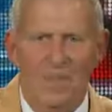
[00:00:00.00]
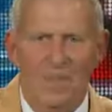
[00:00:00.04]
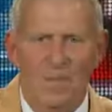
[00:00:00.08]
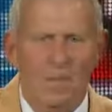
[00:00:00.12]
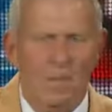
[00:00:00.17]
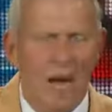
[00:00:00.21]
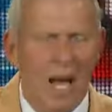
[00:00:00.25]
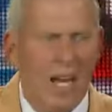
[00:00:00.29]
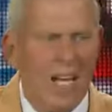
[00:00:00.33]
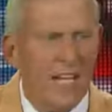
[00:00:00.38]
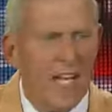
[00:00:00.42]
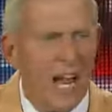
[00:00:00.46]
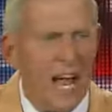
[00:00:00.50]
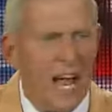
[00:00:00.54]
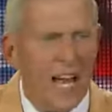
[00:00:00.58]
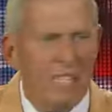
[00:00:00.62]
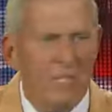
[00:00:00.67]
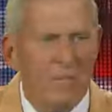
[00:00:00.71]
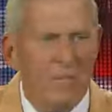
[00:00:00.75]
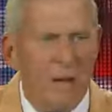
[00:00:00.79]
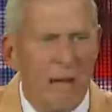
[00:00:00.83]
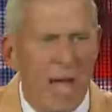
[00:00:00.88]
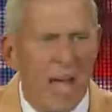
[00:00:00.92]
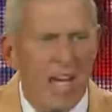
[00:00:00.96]
My
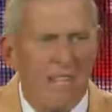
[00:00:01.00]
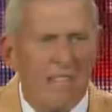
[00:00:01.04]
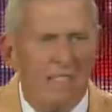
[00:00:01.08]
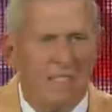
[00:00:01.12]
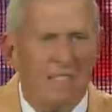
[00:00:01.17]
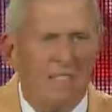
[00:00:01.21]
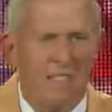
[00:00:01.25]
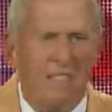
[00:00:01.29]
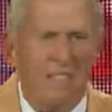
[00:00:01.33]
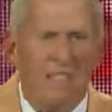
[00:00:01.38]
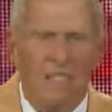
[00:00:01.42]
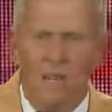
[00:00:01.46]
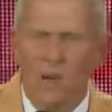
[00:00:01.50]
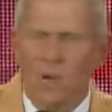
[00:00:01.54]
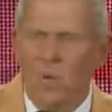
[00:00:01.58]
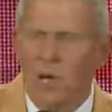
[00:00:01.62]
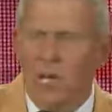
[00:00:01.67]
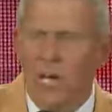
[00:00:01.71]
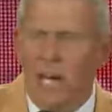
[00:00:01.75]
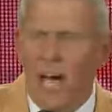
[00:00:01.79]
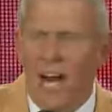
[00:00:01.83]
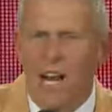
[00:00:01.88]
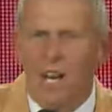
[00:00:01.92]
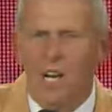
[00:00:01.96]
classmates, we
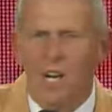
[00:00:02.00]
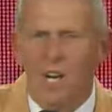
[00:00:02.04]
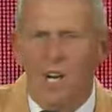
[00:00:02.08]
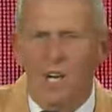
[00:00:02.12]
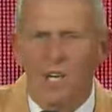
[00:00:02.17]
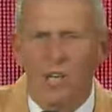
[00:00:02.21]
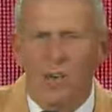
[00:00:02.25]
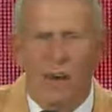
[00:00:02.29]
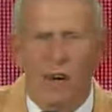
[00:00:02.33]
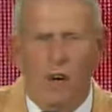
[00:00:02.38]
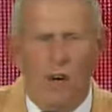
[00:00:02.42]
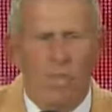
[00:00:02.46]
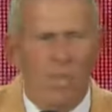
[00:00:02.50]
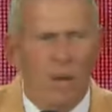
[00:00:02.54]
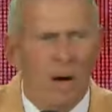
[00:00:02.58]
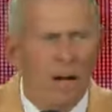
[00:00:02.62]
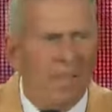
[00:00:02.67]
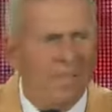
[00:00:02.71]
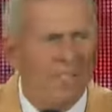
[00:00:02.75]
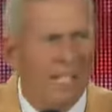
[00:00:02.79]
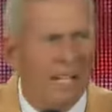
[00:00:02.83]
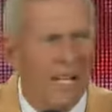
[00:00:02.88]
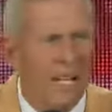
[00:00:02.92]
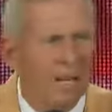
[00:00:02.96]
got a good group.
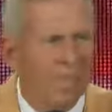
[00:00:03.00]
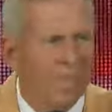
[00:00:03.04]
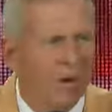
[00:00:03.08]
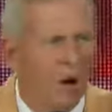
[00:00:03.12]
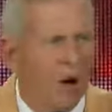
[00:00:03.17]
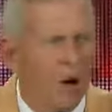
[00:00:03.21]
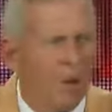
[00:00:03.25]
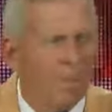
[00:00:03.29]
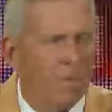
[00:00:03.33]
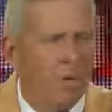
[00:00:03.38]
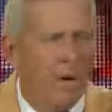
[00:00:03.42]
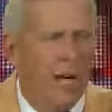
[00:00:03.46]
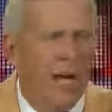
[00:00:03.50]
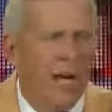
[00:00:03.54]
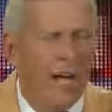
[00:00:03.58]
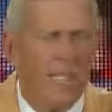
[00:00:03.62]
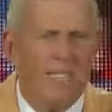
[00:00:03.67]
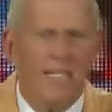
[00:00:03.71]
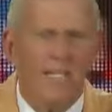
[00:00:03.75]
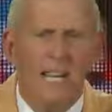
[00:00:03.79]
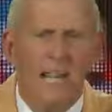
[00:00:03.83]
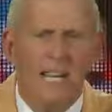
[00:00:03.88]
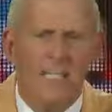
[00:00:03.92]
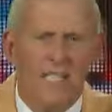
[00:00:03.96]
I've seen them all play
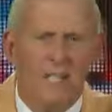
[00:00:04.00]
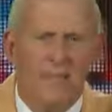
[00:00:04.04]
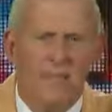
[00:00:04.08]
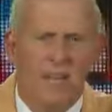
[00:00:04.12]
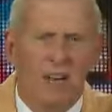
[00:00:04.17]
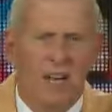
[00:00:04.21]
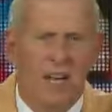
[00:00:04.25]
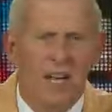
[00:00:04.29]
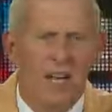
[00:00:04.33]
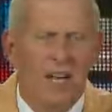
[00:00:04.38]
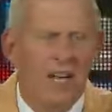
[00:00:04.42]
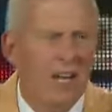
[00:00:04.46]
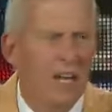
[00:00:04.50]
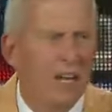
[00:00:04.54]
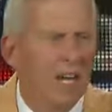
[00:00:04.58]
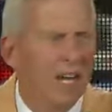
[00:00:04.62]
extensively,